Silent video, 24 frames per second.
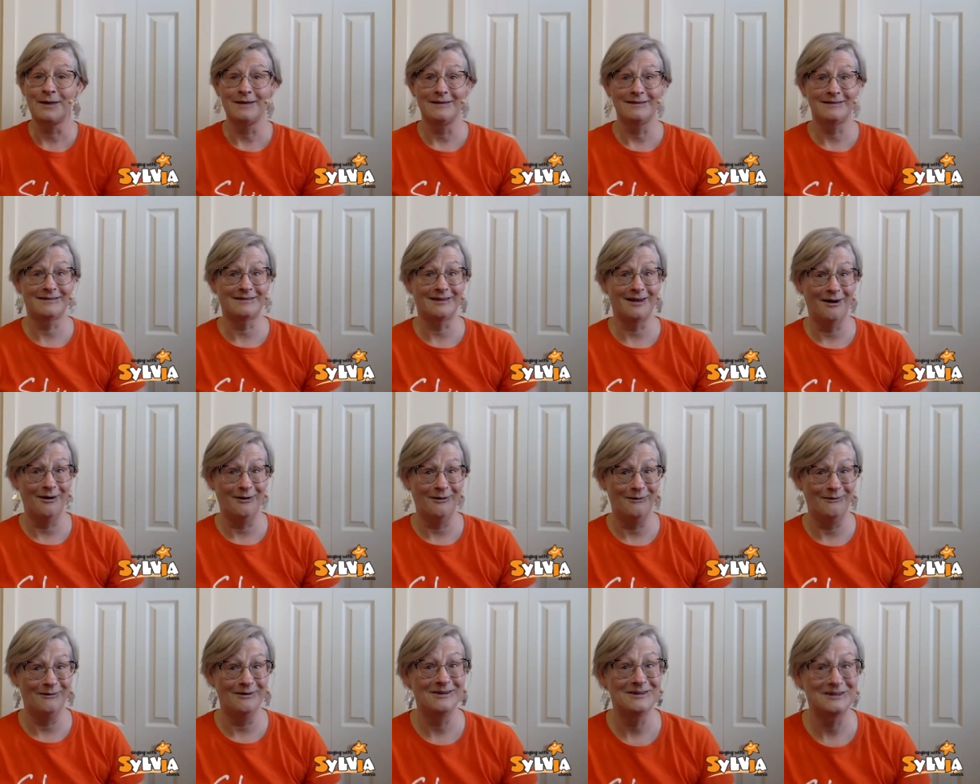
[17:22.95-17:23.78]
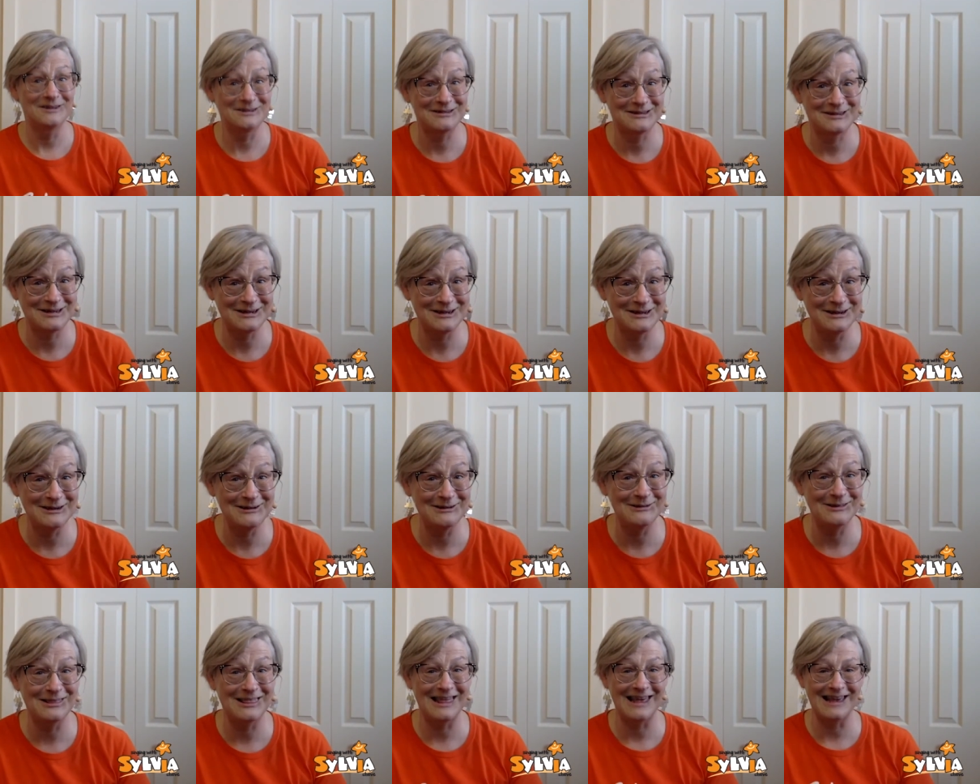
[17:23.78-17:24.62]
So,
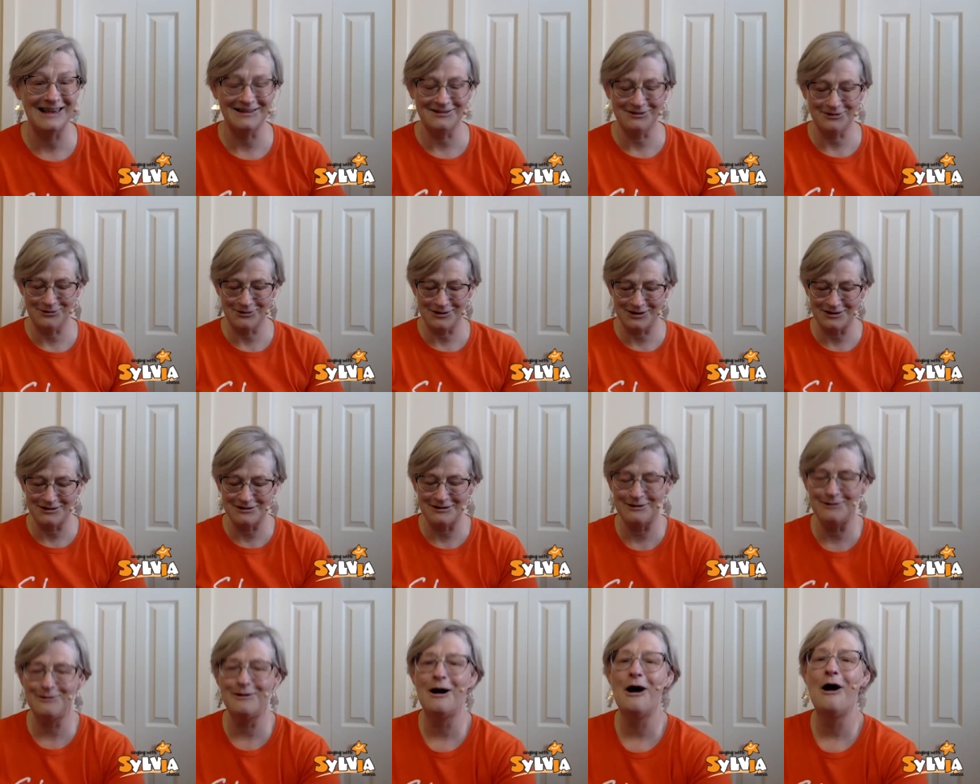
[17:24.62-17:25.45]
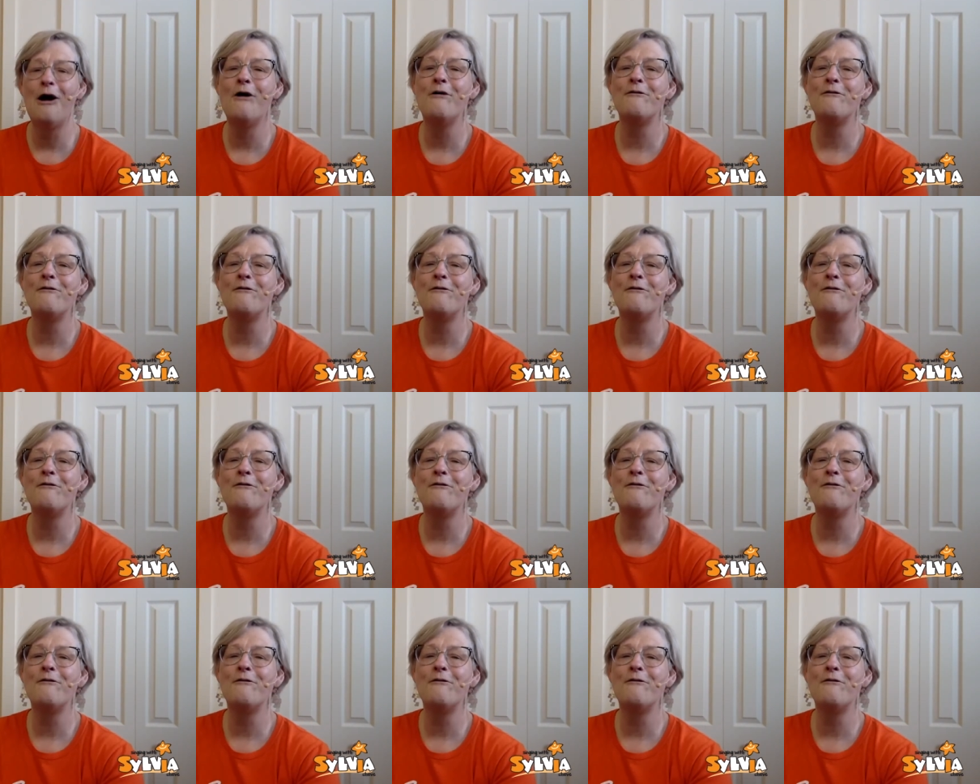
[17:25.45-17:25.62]
two things you could do